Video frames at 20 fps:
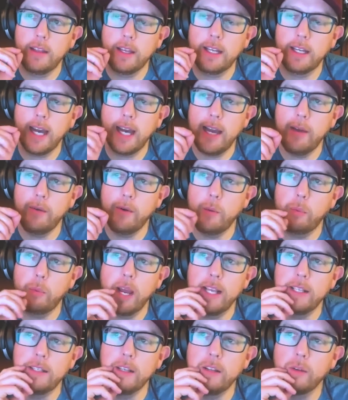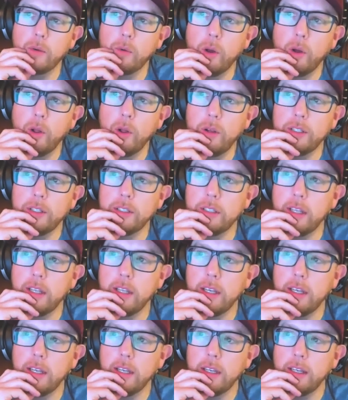the guy reprising the role as
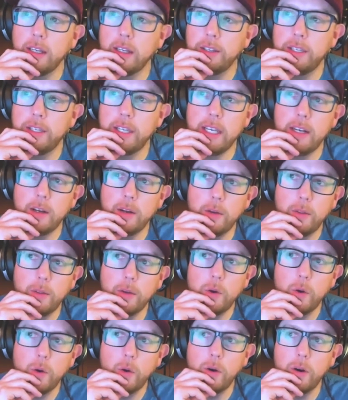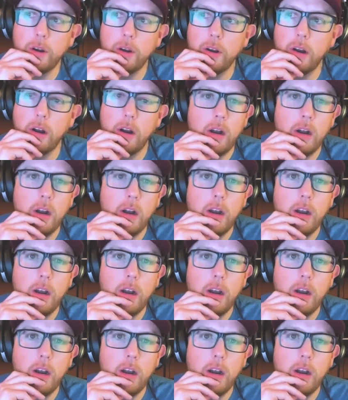the Tito, the coroner.